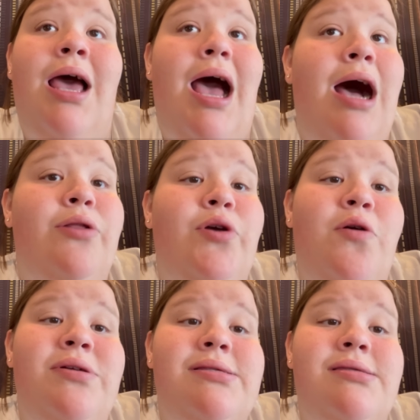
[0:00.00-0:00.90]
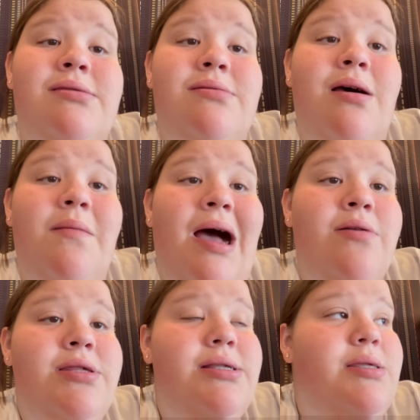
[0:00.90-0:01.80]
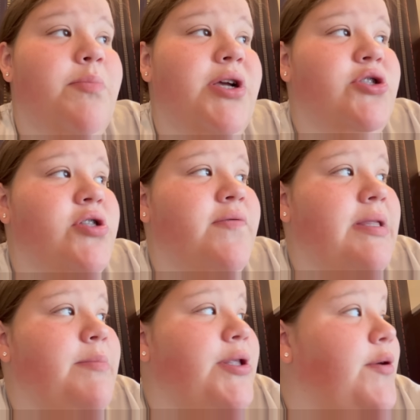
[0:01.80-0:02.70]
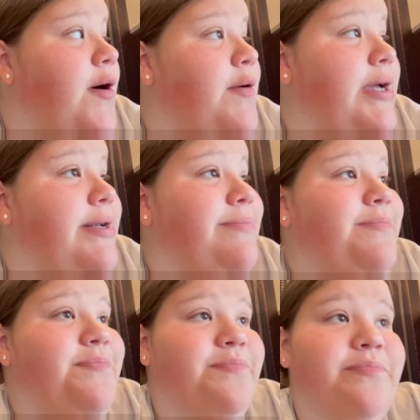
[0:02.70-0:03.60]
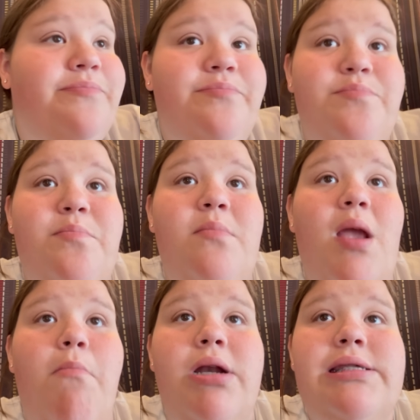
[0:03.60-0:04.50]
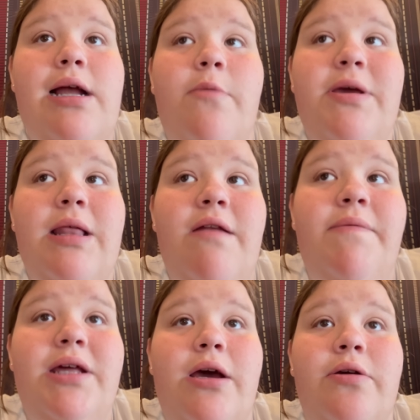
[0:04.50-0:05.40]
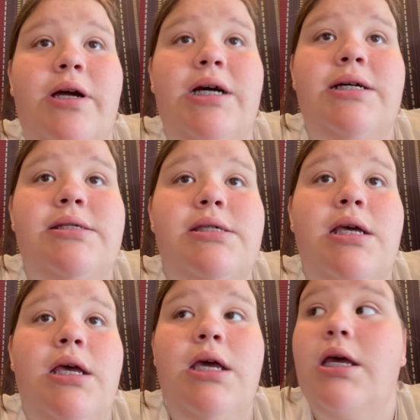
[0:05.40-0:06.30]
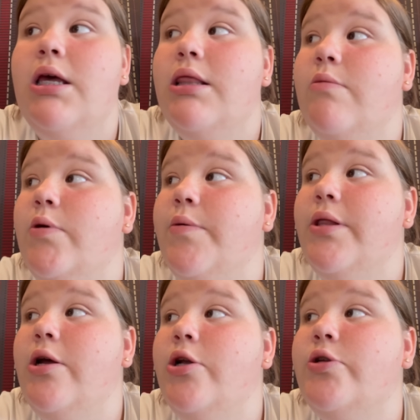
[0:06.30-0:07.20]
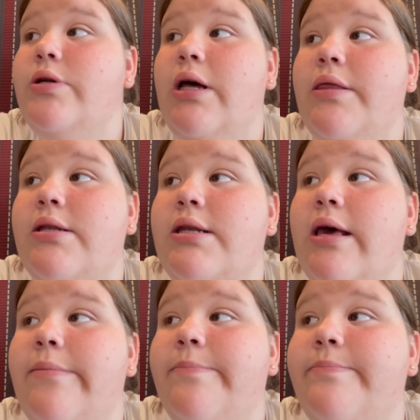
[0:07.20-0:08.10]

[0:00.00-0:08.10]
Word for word: I'll throw in some, I'll send some pictures for them to throw in. But it's not gonna be a lot of video because we really aren't doing nothing today.